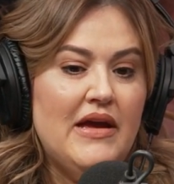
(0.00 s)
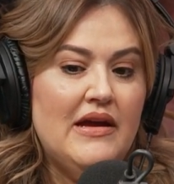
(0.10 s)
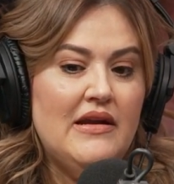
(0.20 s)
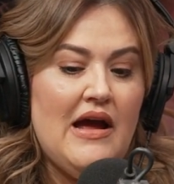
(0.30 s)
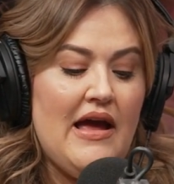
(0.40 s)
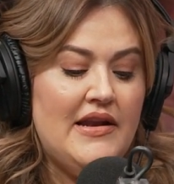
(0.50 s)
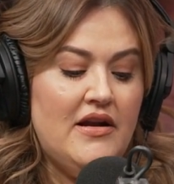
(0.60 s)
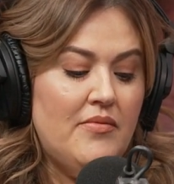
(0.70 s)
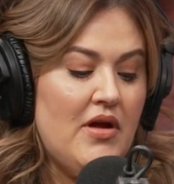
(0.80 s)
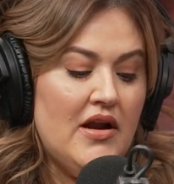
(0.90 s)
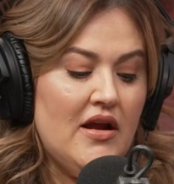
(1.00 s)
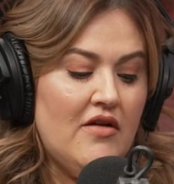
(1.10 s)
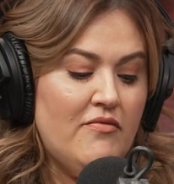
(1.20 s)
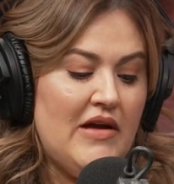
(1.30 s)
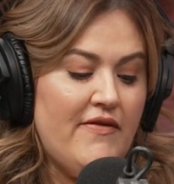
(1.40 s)
And I ended up cutting
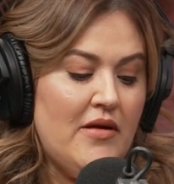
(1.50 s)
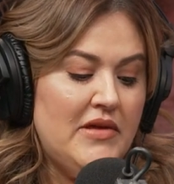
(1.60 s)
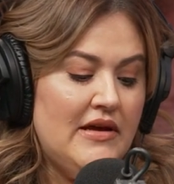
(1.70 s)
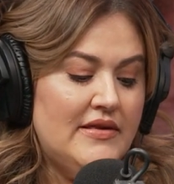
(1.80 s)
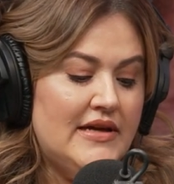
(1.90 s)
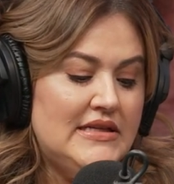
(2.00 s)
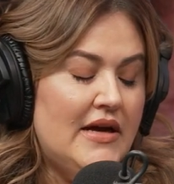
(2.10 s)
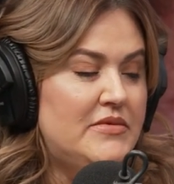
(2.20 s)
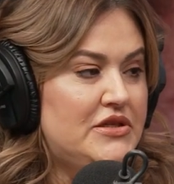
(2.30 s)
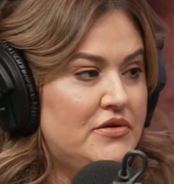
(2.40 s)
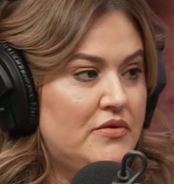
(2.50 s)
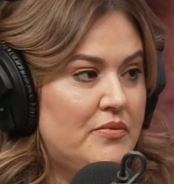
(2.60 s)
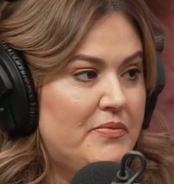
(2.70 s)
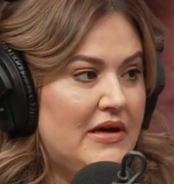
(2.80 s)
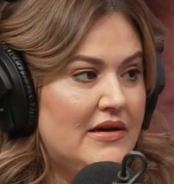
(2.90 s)
off my family at that time
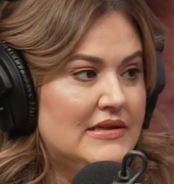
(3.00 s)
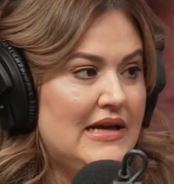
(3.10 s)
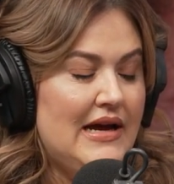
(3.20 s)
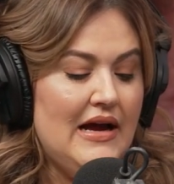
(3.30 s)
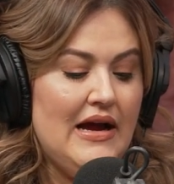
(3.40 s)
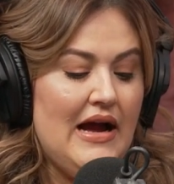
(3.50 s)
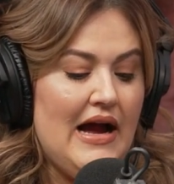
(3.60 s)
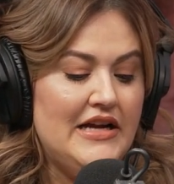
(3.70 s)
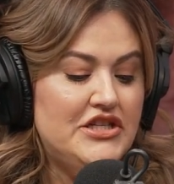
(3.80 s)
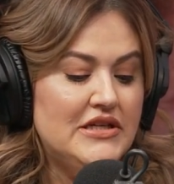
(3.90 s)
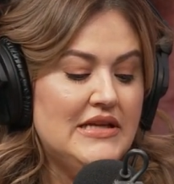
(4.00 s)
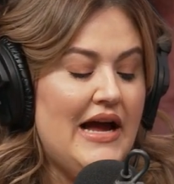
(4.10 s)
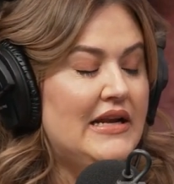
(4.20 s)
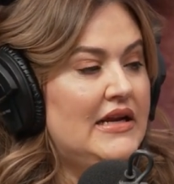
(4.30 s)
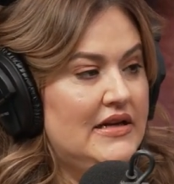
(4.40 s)
too, because
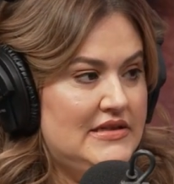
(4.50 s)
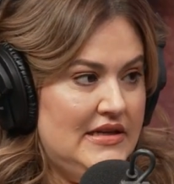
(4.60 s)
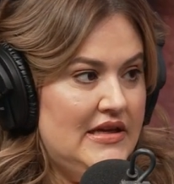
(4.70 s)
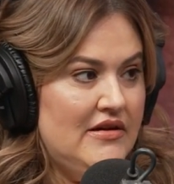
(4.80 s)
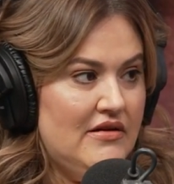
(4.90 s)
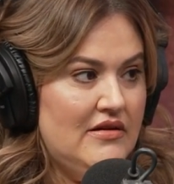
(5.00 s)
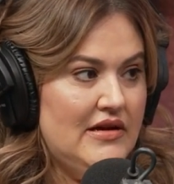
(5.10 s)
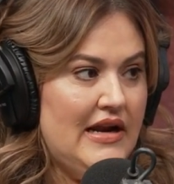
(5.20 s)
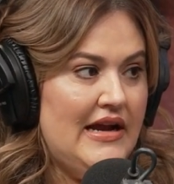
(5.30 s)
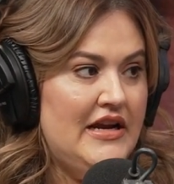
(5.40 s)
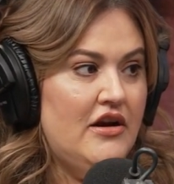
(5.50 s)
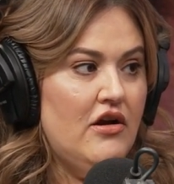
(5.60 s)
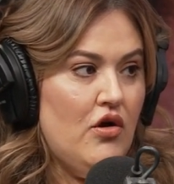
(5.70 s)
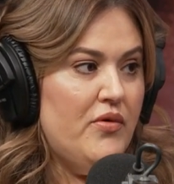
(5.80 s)
I needed to heal and I needed to go